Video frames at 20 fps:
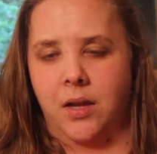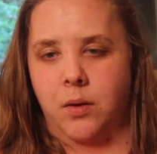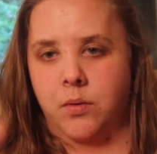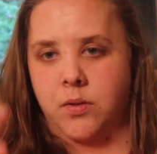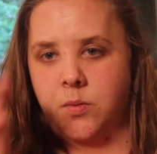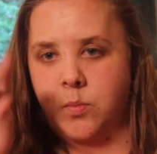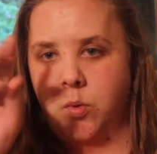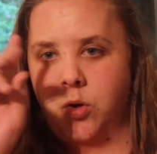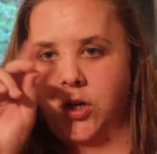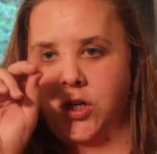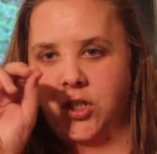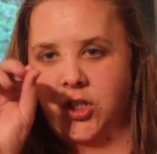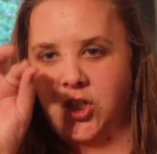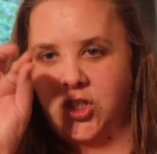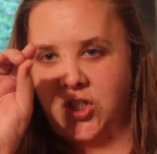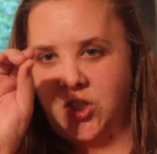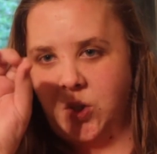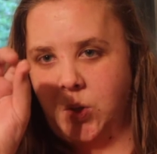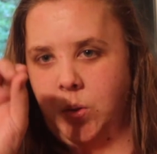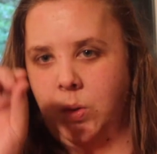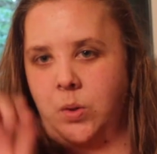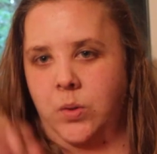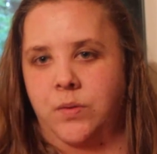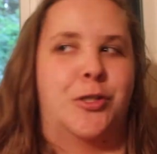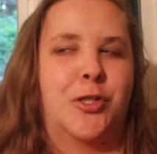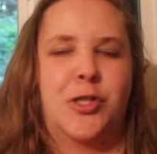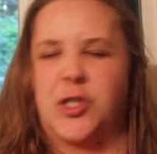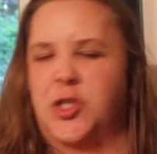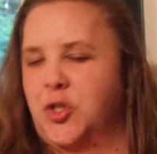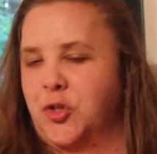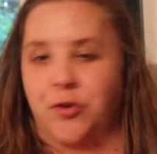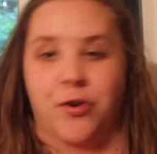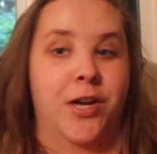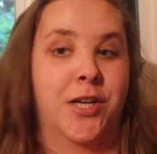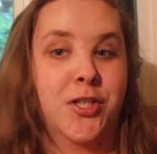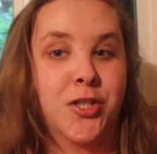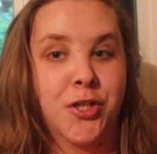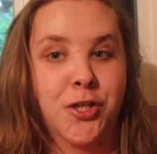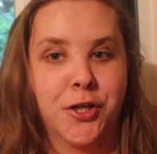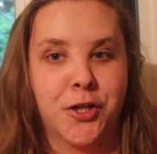It was more just little
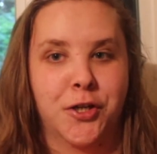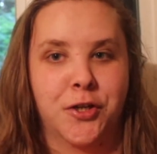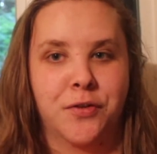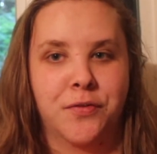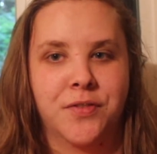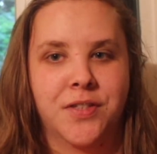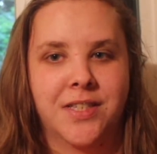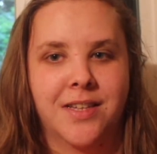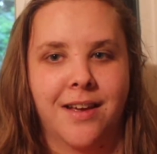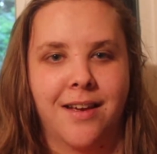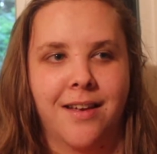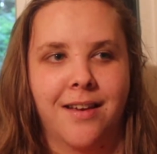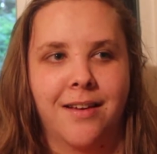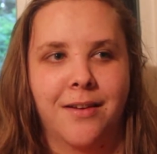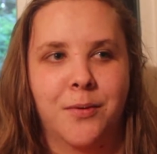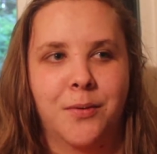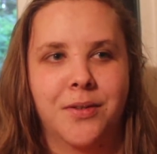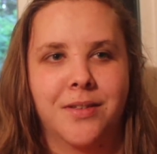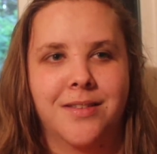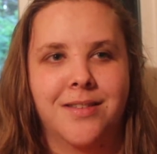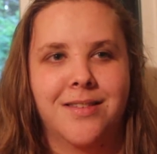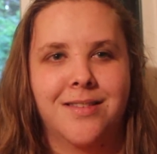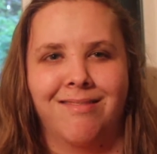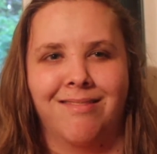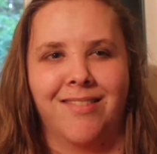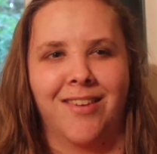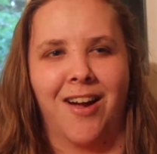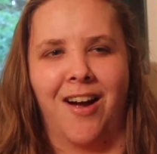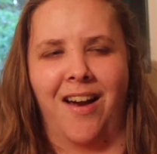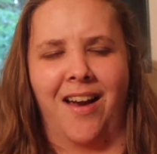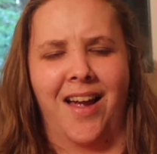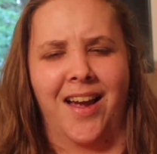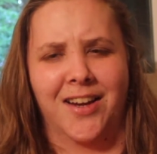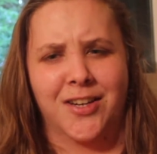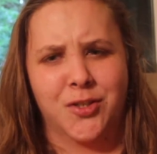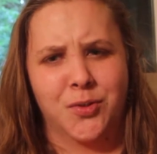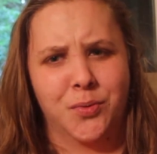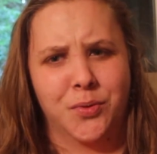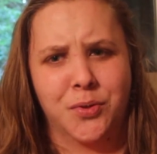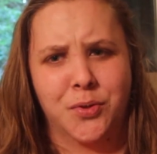stretchier of skin. It was not
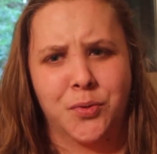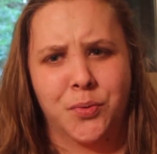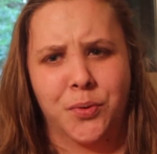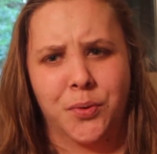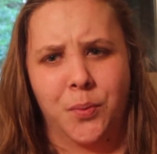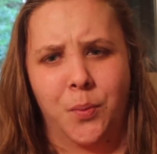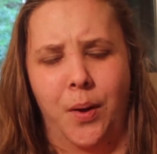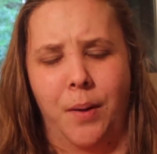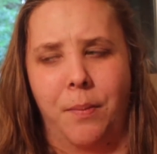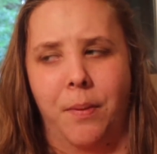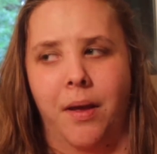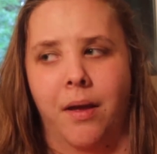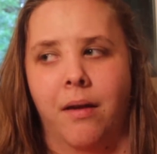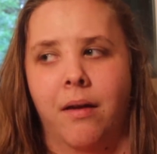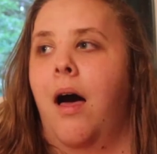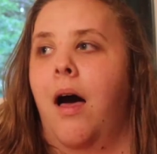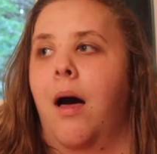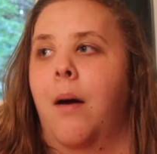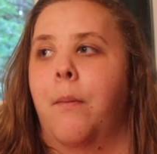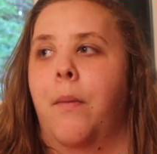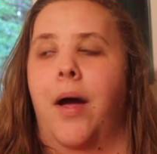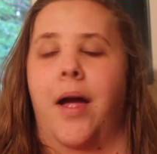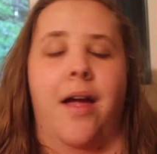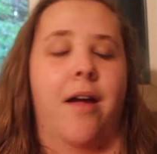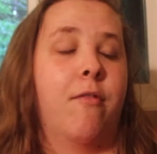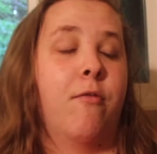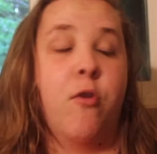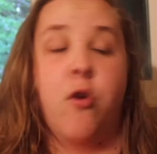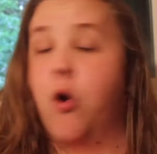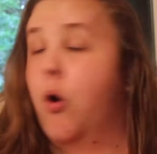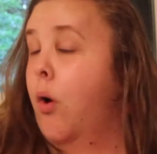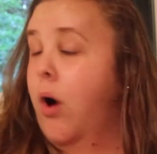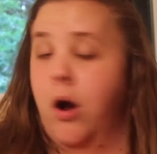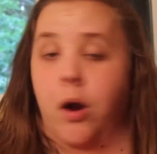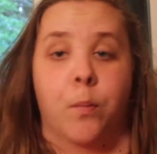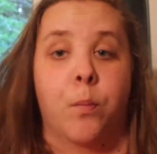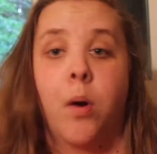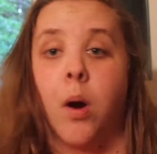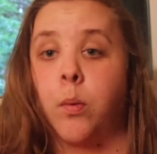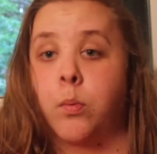actual true webbing. I have no
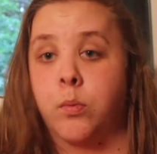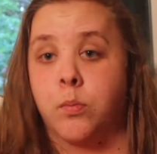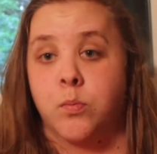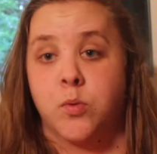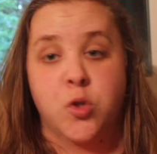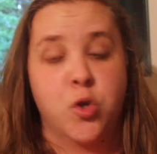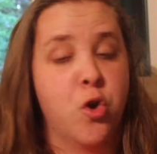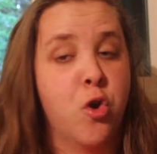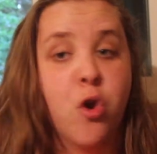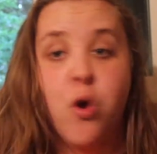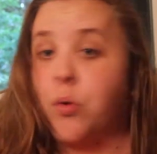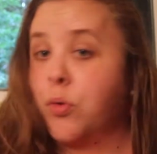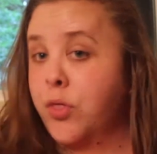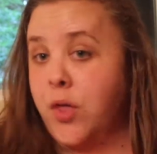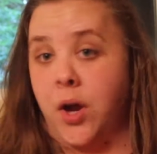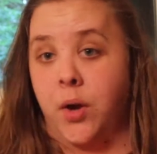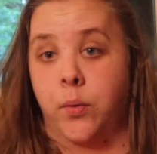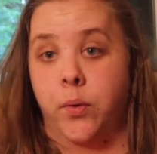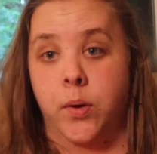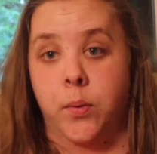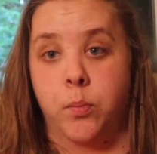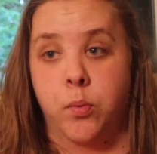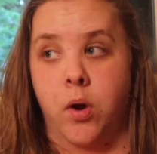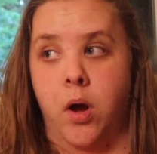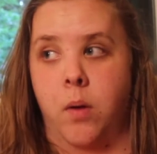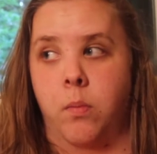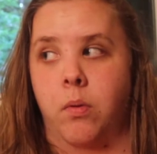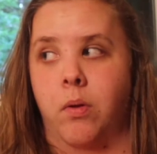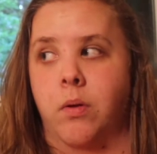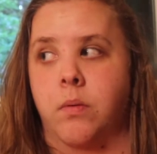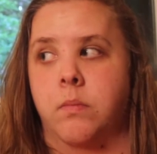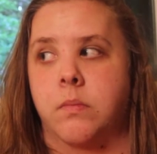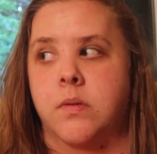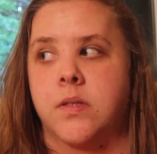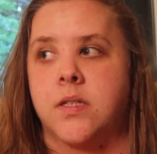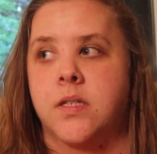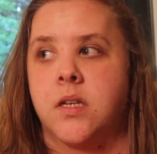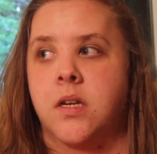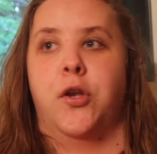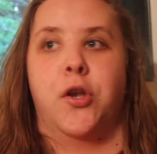heart problems, no thyroid
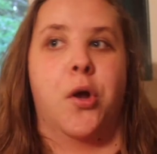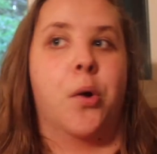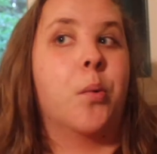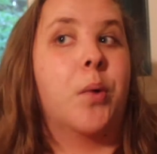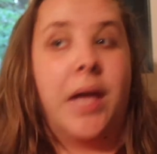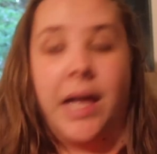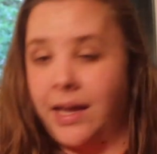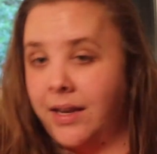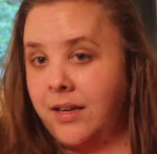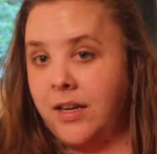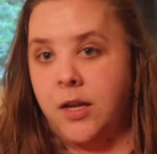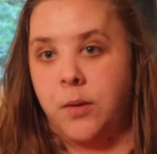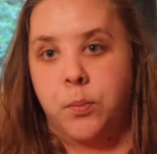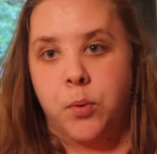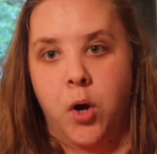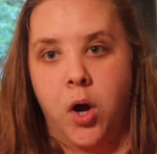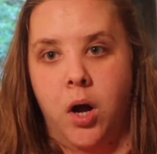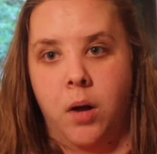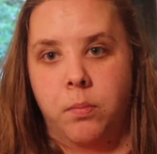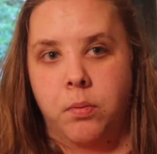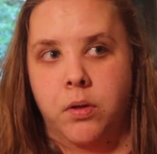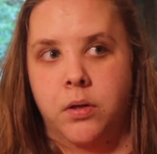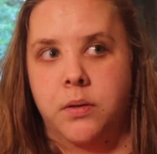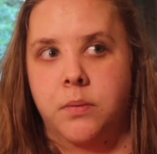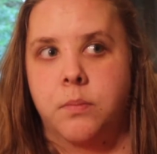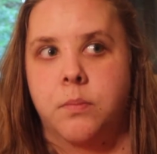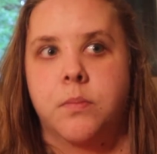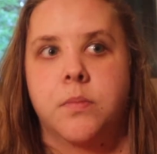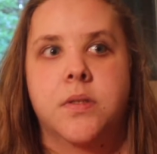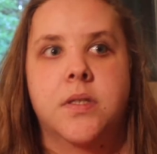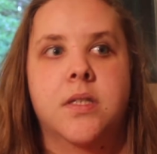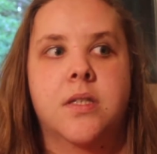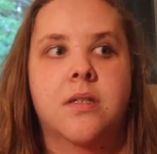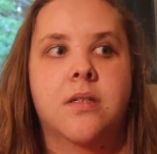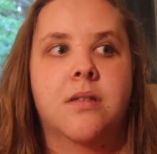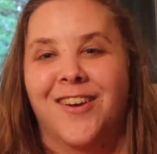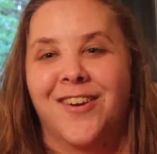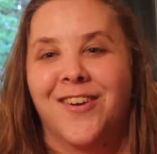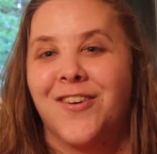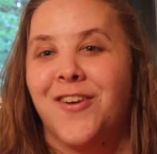problems, no kidney
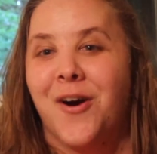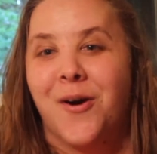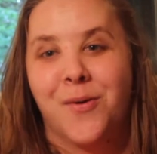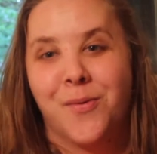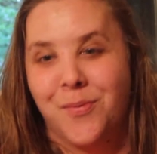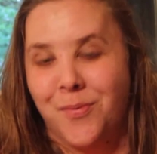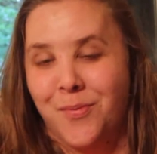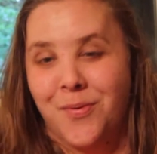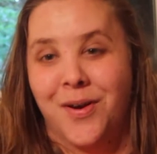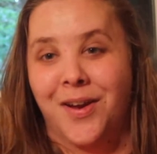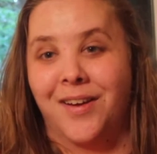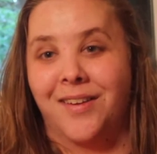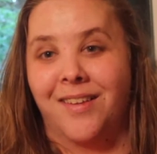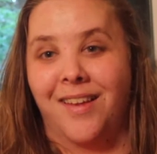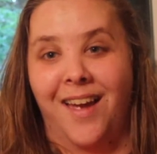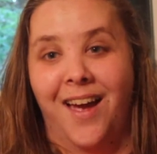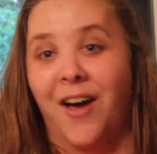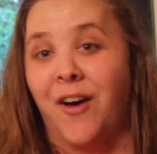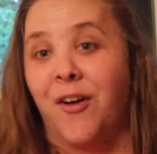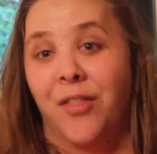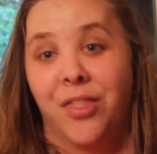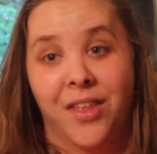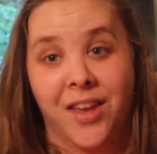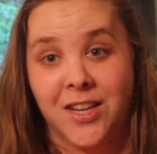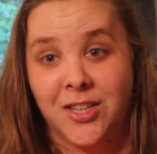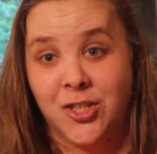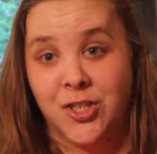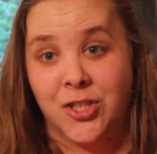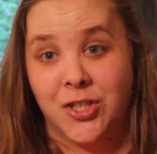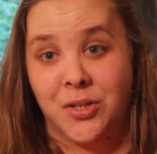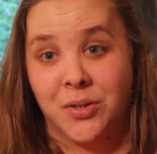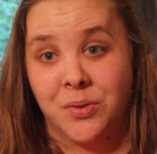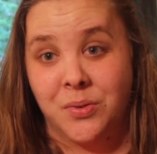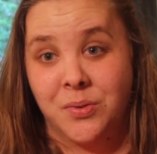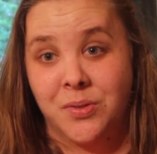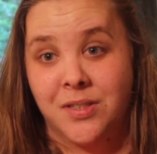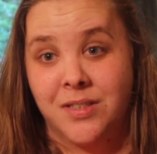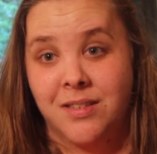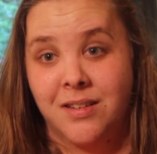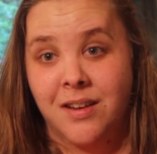problems, no real health
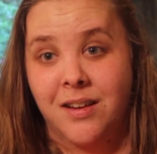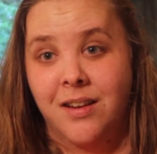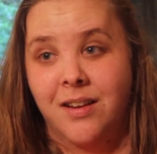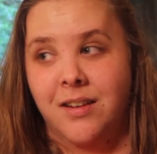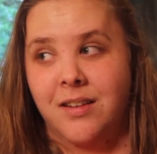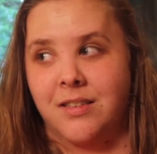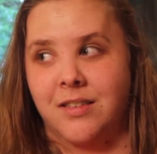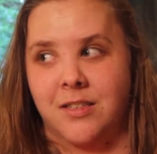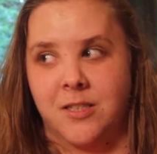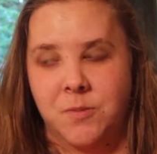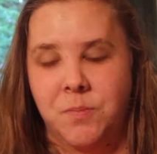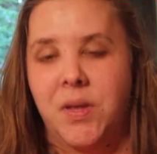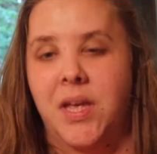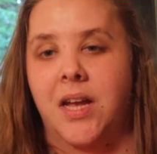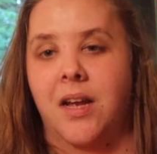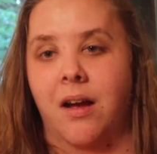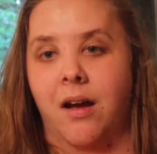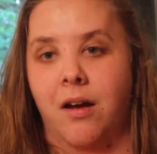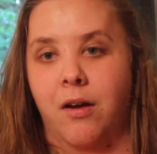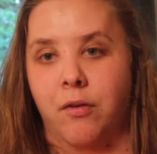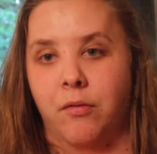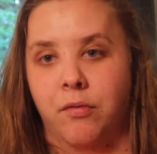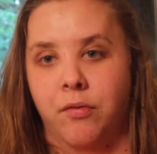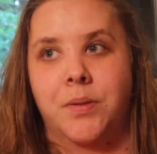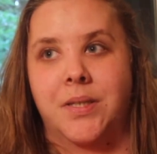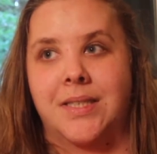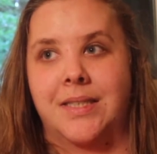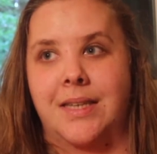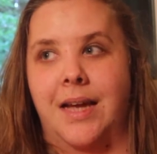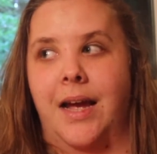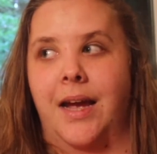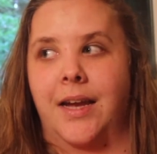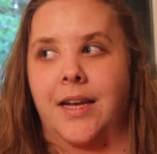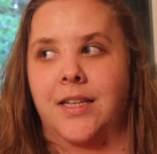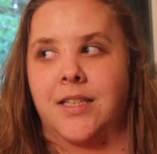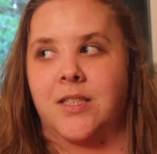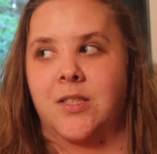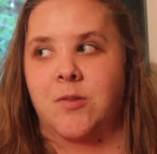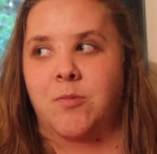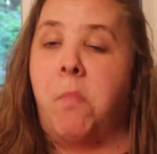issues to speak of
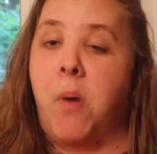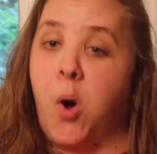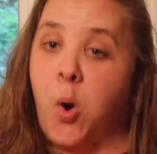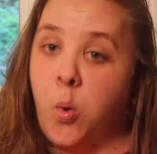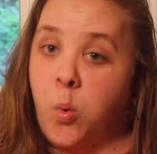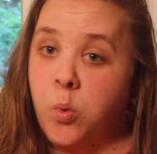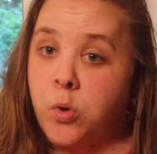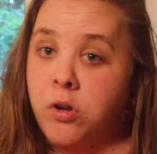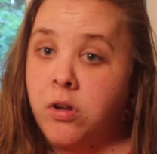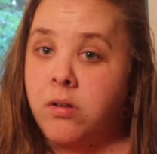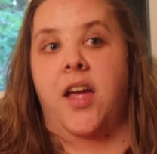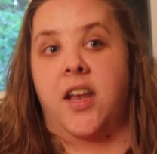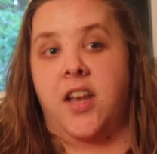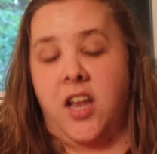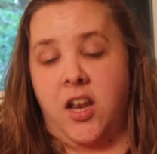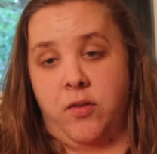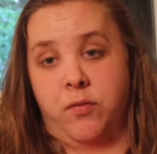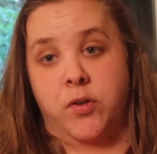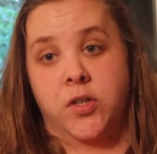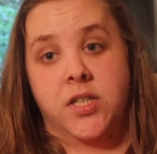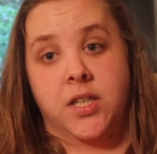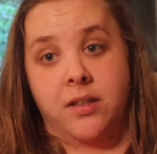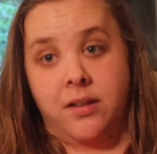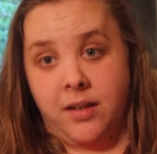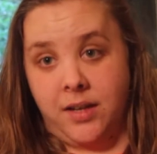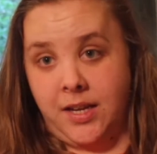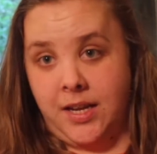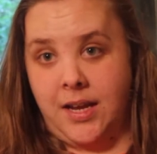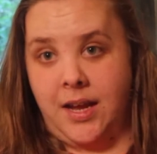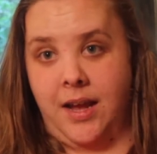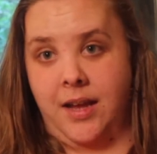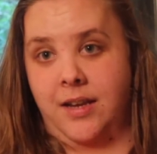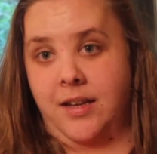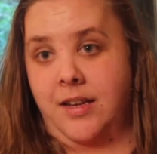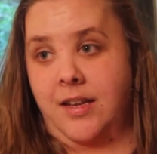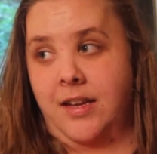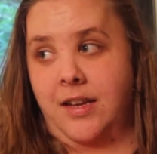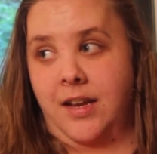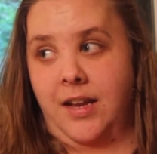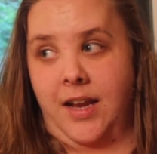besides bone and infertility and
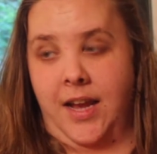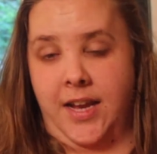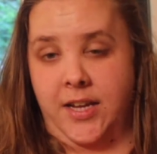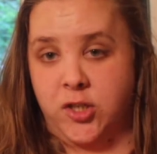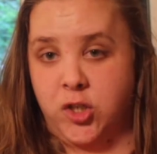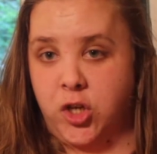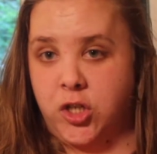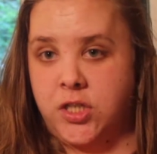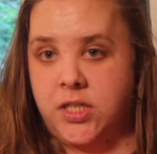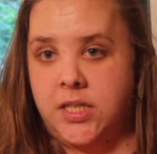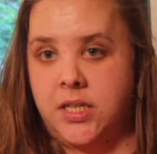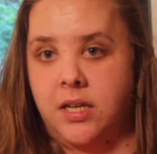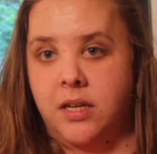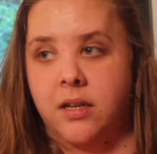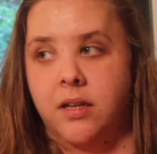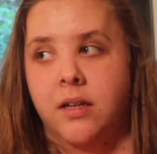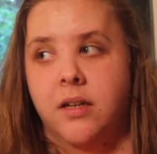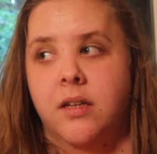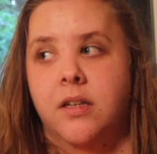needing HRT.